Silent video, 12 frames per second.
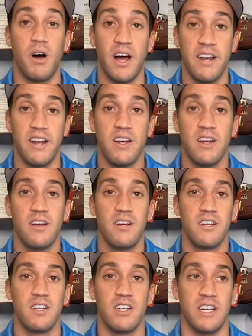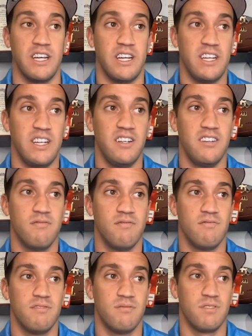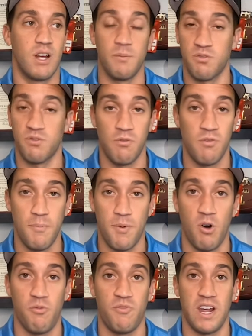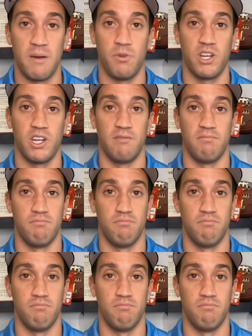But he comes from a football family,